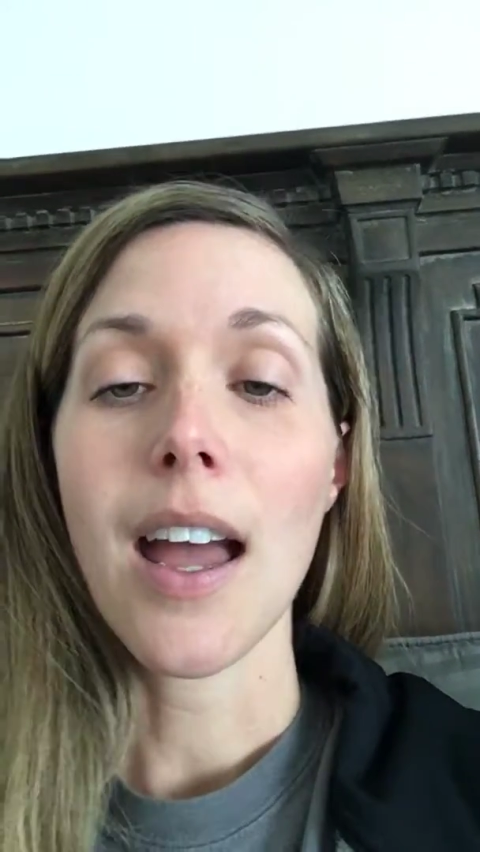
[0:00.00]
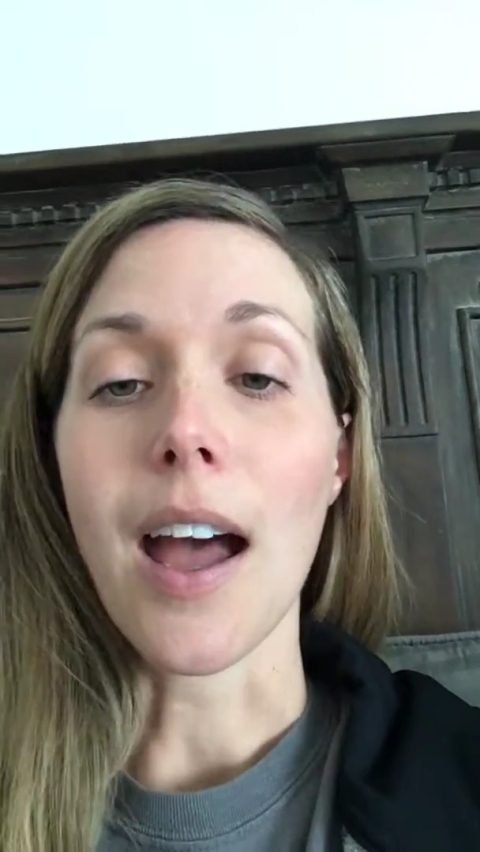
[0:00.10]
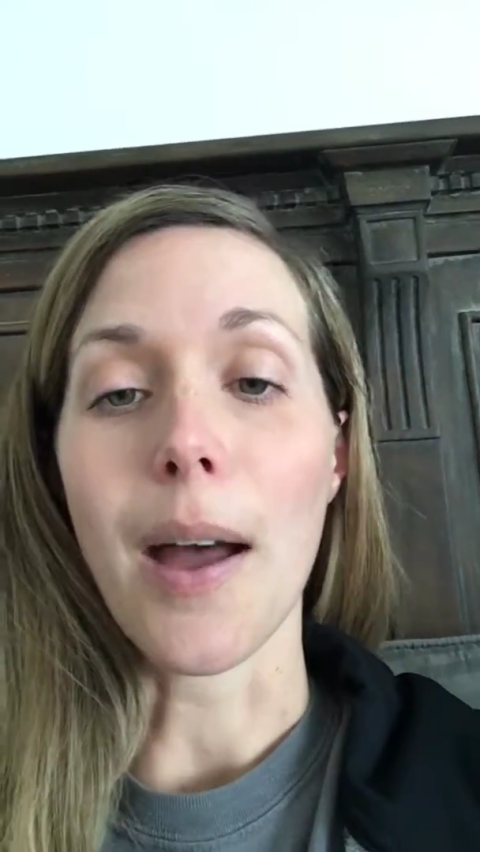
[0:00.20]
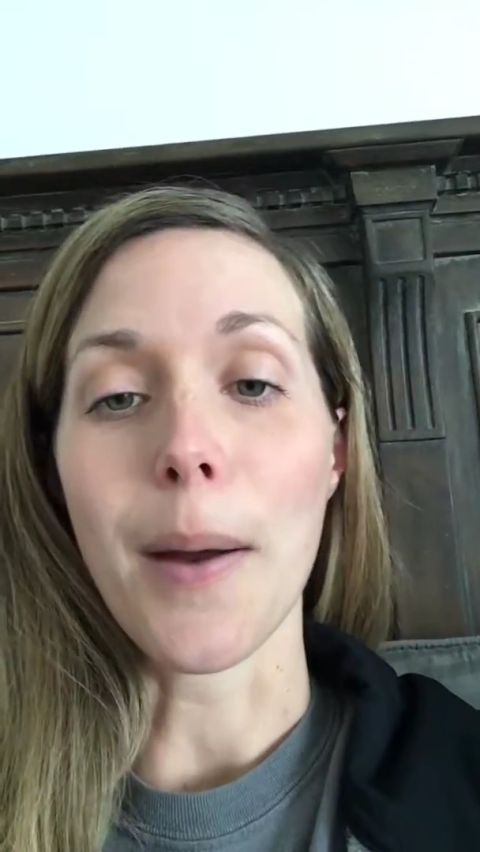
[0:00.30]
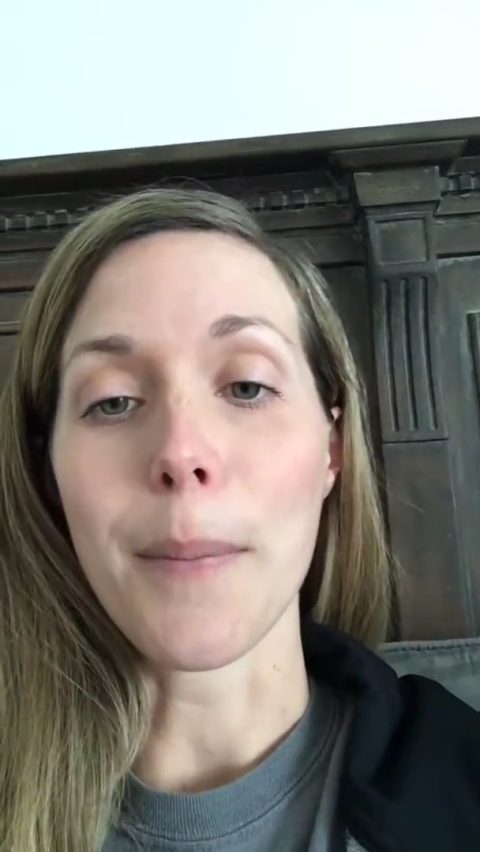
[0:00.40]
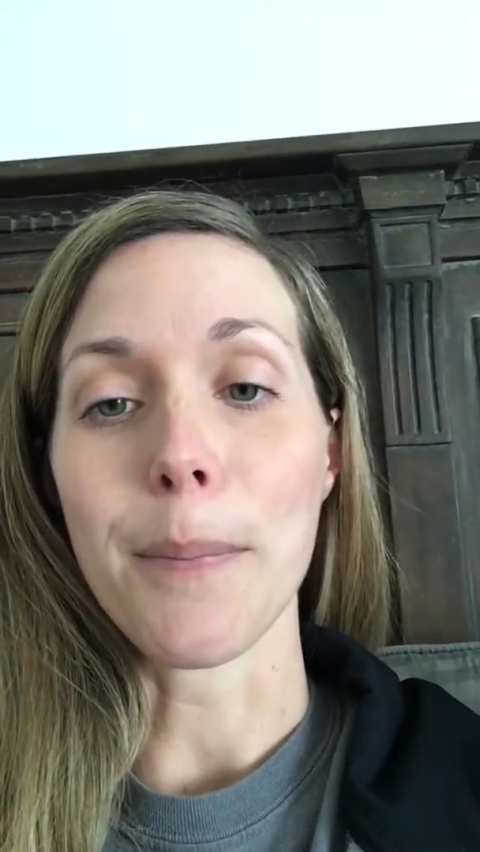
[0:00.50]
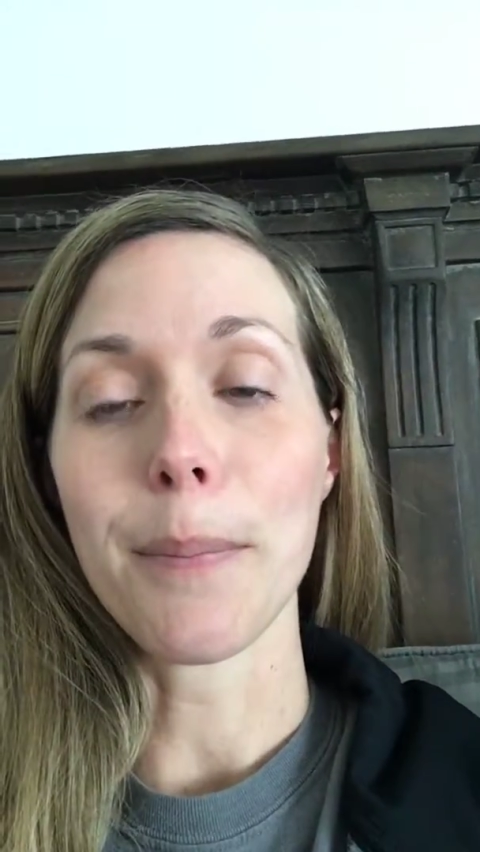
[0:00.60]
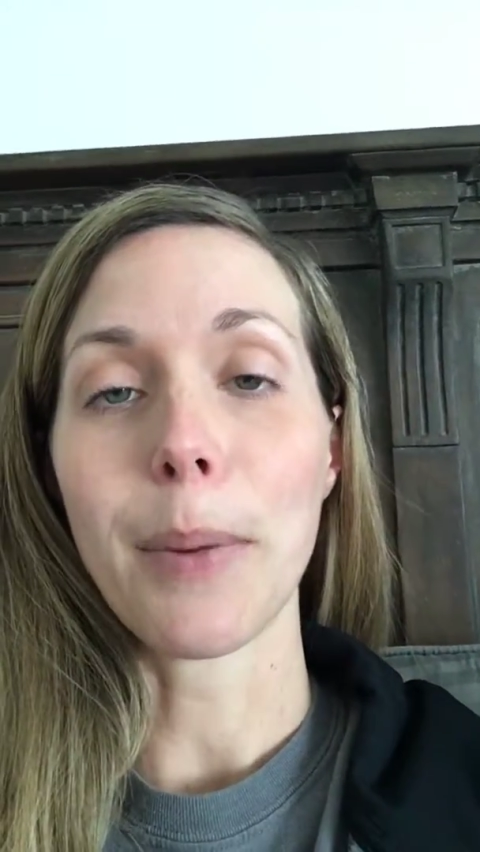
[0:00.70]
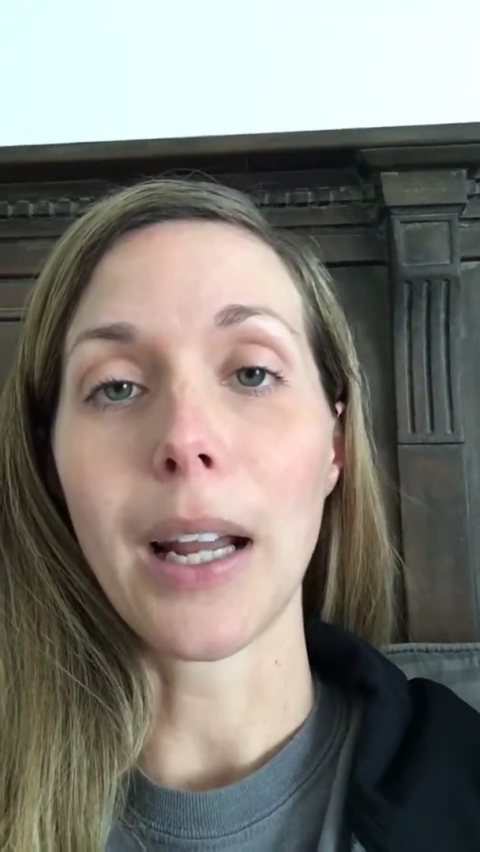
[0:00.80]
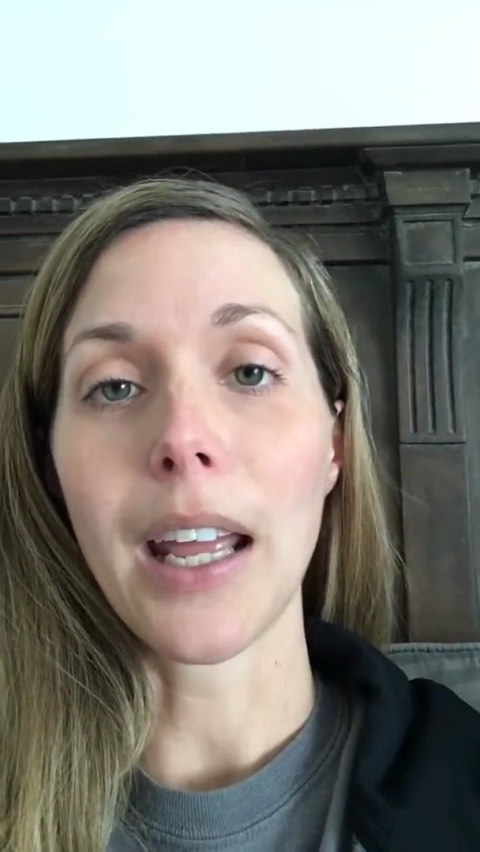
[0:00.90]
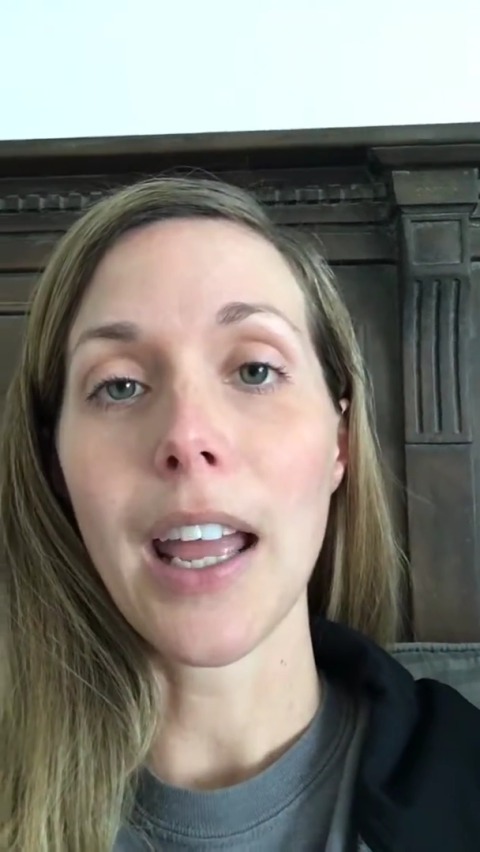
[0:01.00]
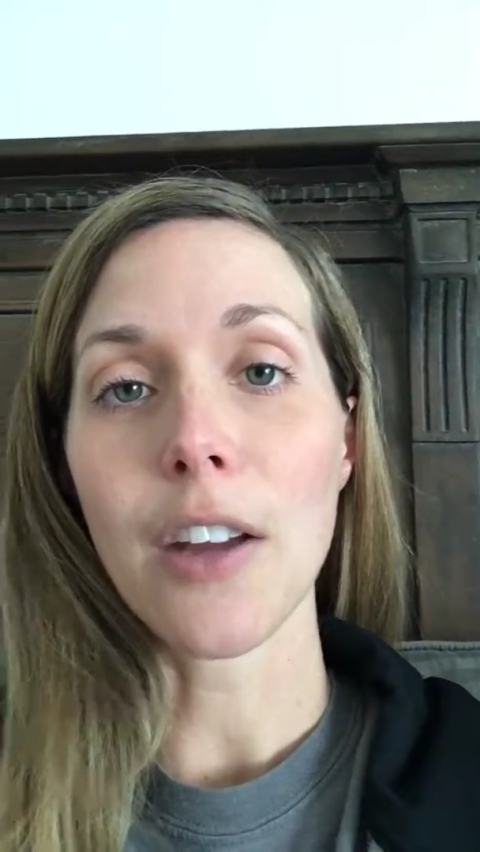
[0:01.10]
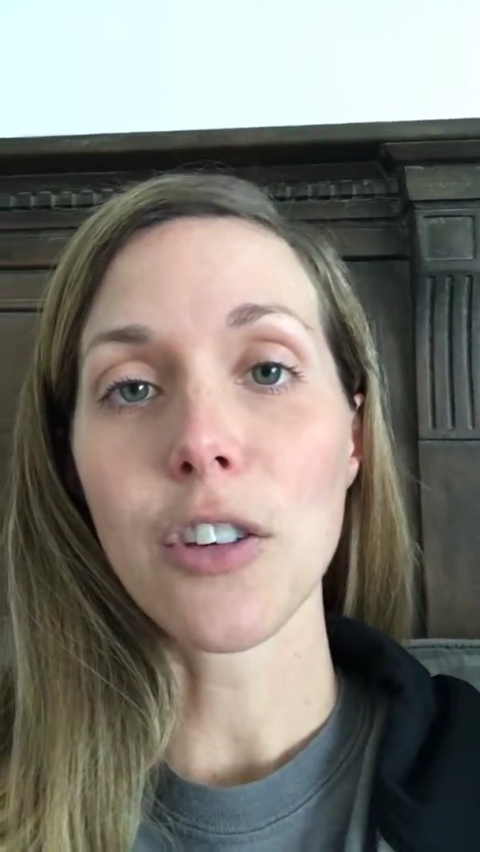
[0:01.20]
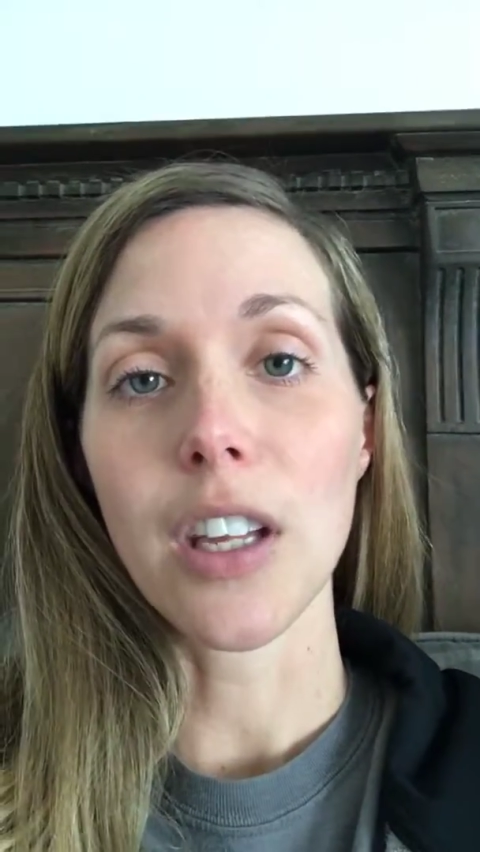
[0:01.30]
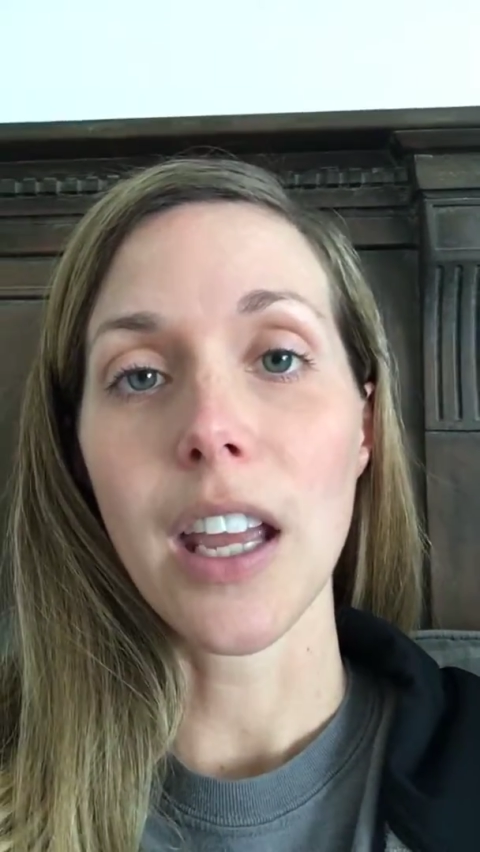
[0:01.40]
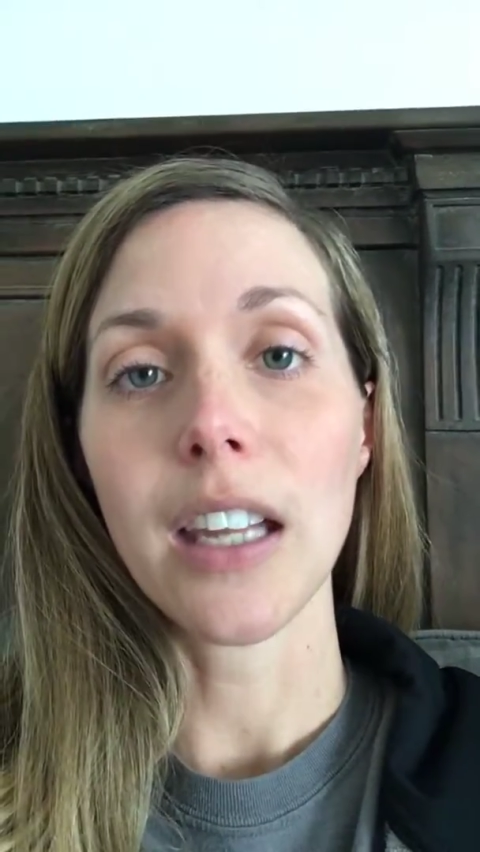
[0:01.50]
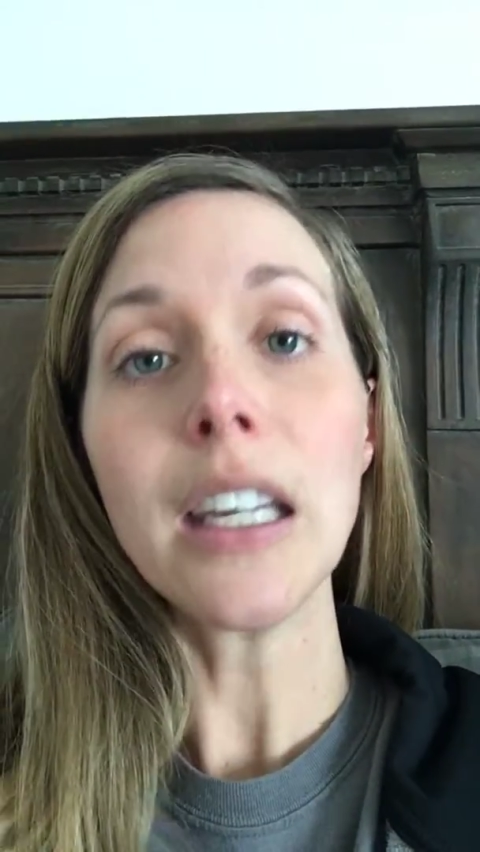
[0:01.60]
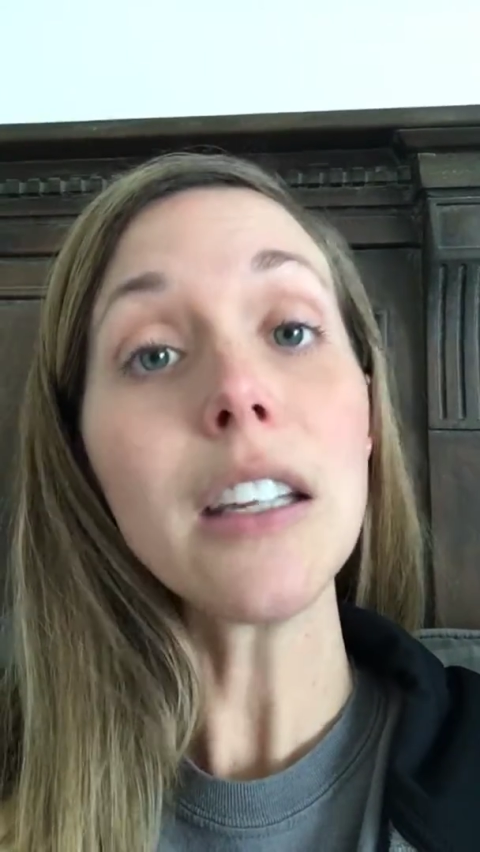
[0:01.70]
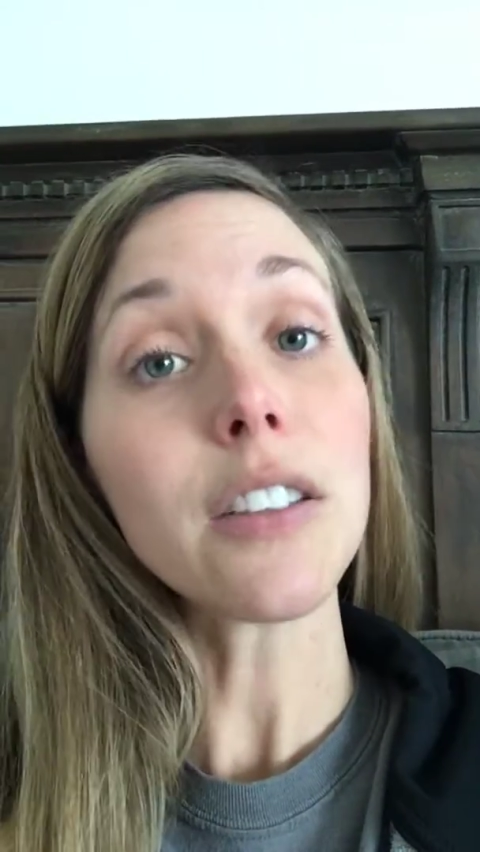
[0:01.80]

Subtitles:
but I actually had knee